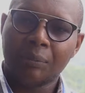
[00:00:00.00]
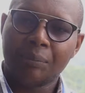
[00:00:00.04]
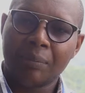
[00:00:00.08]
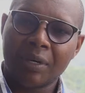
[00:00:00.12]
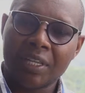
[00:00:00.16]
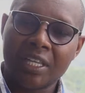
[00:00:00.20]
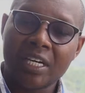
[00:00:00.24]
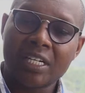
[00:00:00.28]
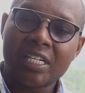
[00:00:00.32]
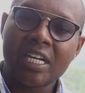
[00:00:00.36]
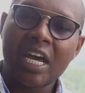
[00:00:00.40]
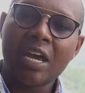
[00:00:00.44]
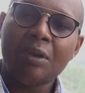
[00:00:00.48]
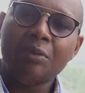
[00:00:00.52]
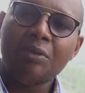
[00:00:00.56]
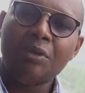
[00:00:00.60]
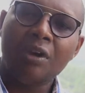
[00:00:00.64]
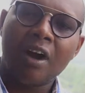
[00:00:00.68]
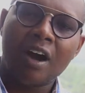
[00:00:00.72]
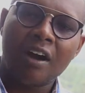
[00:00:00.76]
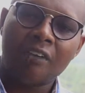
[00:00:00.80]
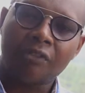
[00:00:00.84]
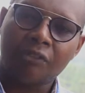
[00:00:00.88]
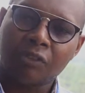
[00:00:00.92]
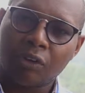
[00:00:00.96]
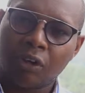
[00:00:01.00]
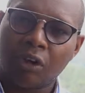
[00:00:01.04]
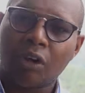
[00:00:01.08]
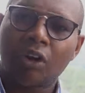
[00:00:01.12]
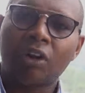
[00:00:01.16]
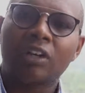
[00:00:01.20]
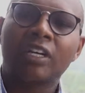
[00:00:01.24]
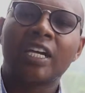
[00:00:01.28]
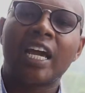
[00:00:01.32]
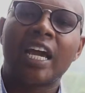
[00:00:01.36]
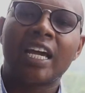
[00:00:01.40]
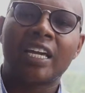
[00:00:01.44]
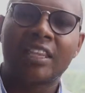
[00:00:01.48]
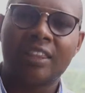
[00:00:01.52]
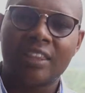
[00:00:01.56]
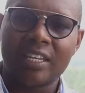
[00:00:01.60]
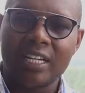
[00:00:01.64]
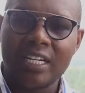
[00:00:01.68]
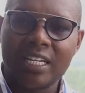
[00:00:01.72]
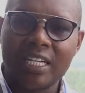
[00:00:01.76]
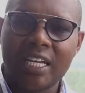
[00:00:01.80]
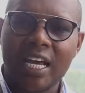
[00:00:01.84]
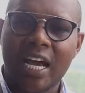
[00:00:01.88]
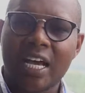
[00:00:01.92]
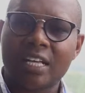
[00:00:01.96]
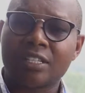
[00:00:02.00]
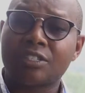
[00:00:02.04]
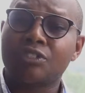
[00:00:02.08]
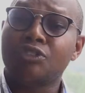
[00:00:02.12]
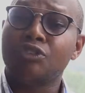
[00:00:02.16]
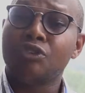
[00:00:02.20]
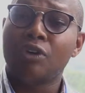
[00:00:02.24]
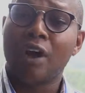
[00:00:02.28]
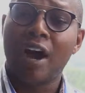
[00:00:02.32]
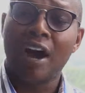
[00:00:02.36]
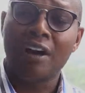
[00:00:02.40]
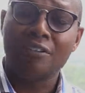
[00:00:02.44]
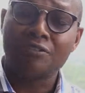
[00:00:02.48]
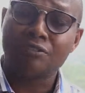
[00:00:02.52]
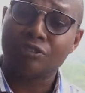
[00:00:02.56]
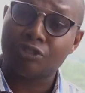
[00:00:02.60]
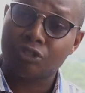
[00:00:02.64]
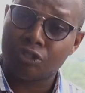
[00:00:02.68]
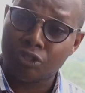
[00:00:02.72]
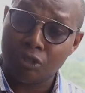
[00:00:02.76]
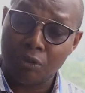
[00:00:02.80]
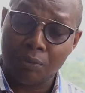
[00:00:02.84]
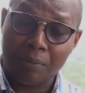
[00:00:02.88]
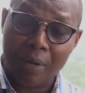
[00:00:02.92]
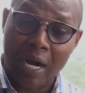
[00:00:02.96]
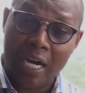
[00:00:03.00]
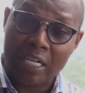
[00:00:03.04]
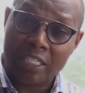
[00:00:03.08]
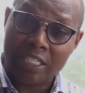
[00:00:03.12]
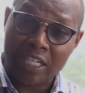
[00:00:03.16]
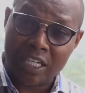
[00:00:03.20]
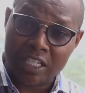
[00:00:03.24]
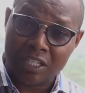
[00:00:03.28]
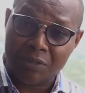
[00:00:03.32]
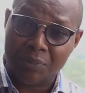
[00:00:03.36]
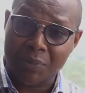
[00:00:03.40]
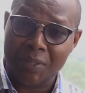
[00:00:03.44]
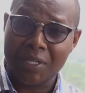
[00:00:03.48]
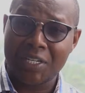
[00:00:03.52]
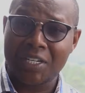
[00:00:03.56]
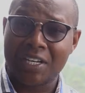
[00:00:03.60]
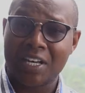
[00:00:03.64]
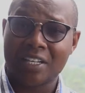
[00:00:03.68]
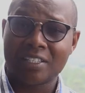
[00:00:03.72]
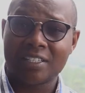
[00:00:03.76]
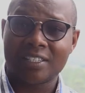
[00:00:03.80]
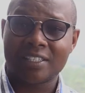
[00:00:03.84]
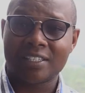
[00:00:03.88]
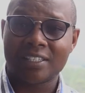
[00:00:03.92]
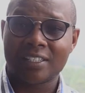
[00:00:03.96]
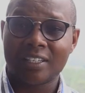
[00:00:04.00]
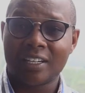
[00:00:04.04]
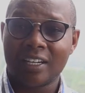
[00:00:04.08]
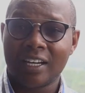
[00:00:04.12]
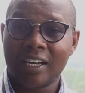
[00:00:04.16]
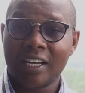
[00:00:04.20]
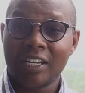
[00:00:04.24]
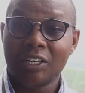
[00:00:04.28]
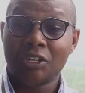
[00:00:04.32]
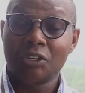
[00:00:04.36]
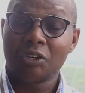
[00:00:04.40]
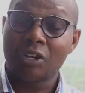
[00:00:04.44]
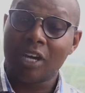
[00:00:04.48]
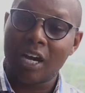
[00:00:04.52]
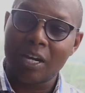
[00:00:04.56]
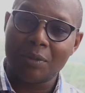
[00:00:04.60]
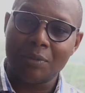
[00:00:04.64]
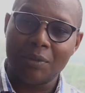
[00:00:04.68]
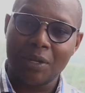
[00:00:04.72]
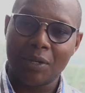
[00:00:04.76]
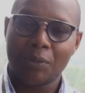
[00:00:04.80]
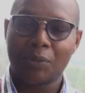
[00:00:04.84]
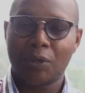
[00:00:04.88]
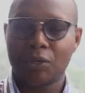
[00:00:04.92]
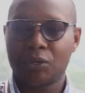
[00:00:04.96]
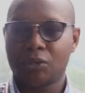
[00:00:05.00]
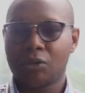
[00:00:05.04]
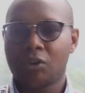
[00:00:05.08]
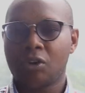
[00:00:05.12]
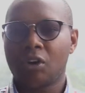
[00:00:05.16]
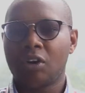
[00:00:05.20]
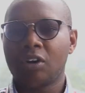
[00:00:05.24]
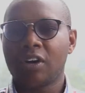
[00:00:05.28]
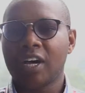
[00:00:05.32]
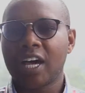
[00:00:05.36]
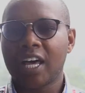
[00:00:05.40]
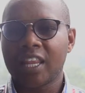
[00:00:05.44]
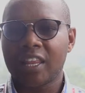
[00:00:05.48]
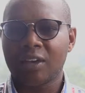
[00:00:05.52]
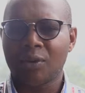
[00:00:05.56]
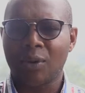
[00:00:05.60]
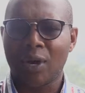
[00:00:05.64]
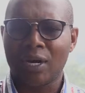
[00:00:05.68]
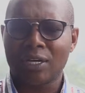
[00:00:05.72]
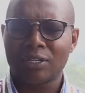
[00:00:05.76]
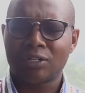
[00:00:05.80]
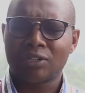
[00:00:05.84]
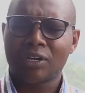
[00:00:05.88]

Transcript: by the time you have clocked like 3 years, you have so much experience, you can be able to conquer the world.